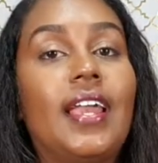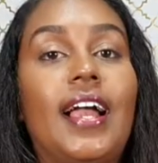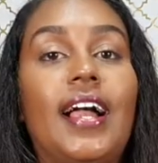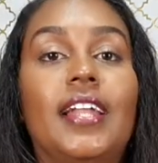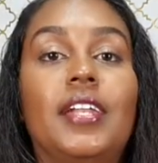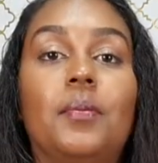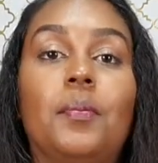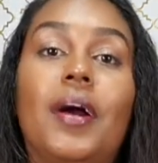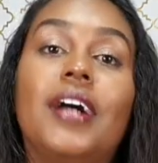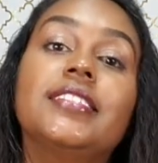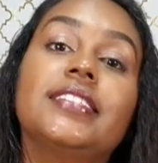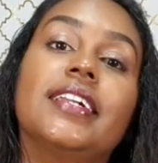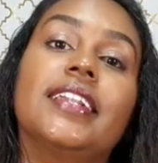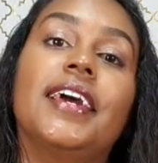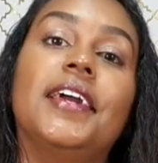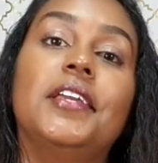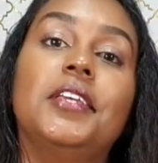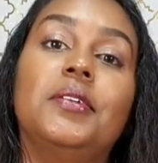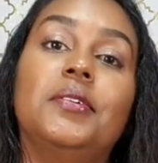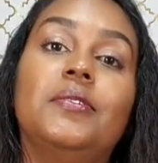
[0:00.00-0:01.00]
And the pattern
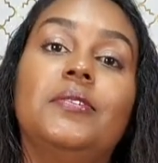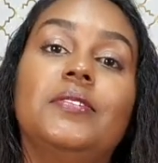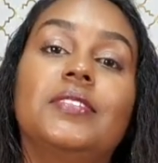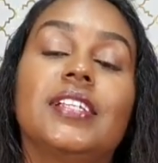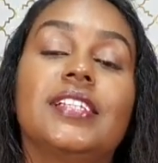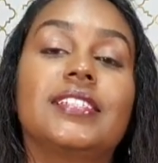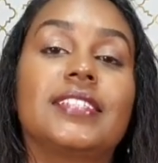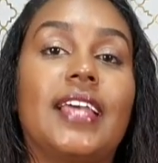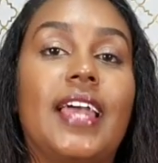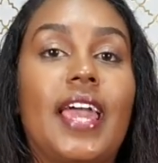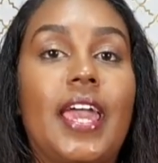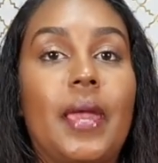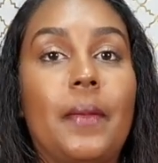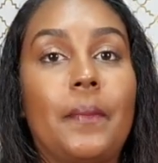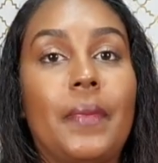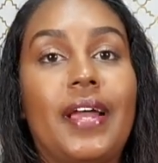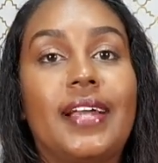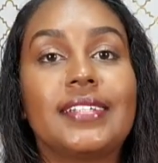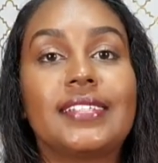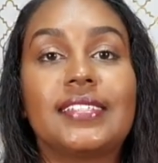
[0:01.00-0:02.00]
I use is
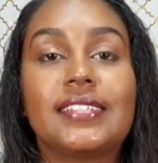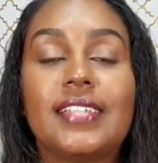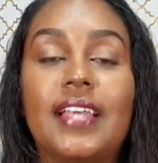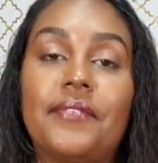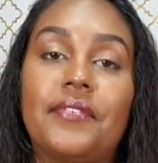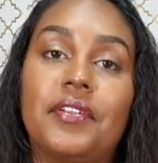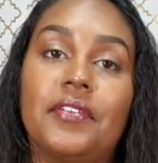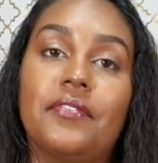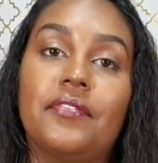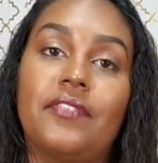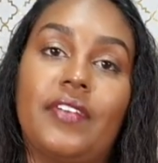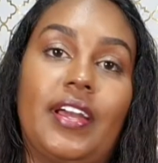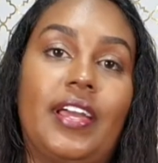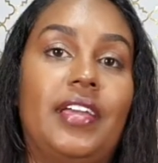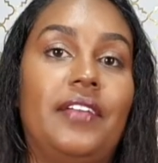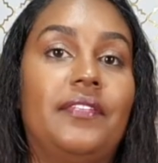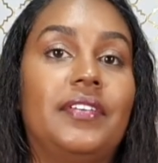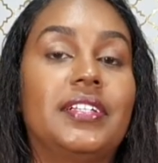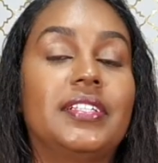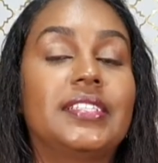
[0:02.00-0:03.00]

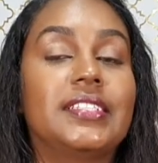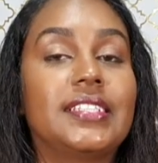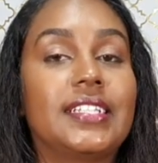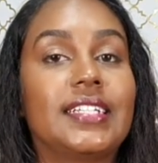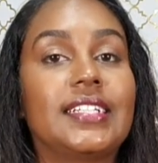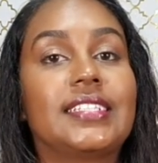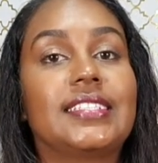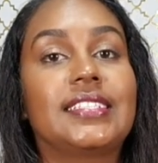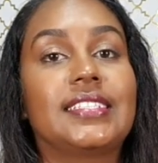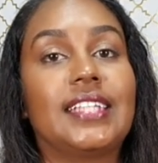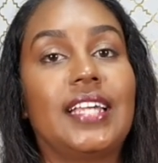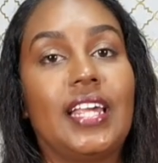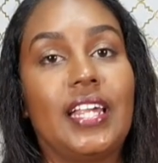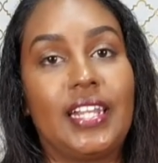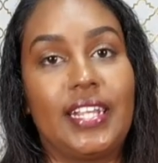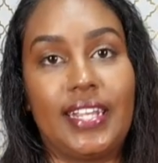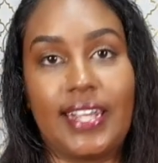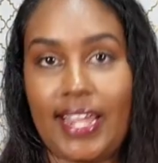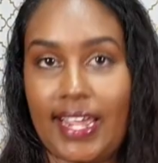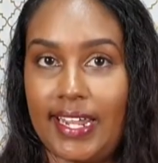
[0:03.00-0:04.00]

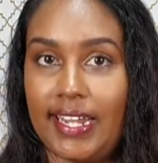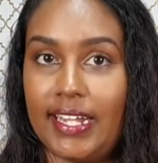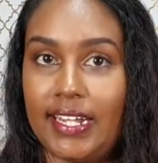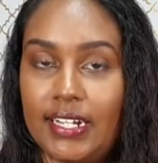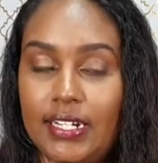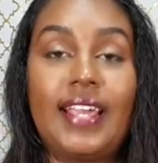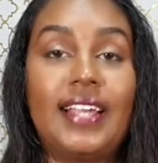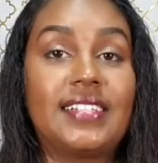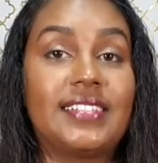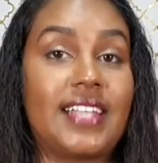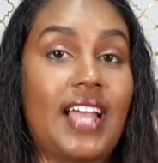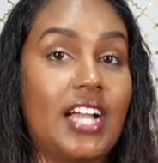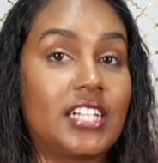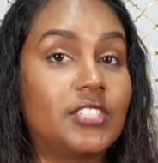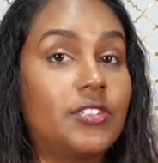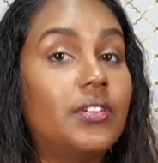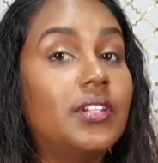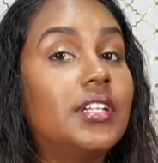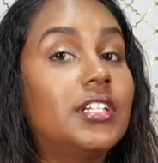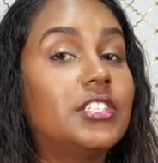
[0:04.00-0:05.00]
M7569. It's
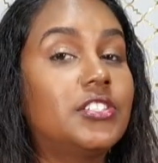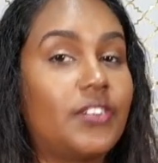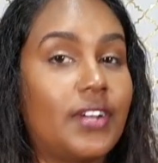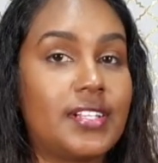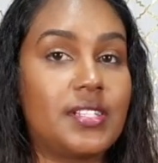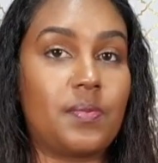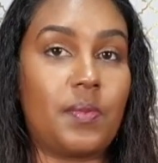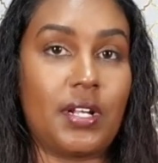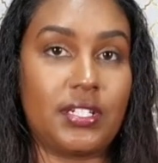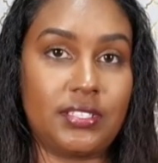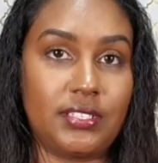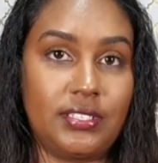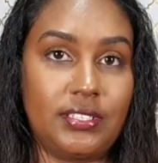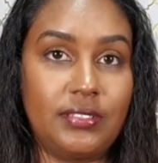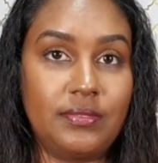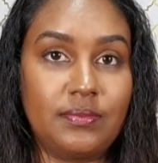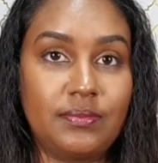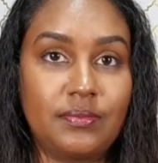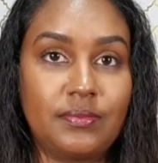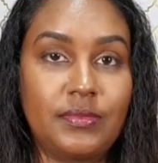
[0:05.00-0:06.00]
actually a dress pattern.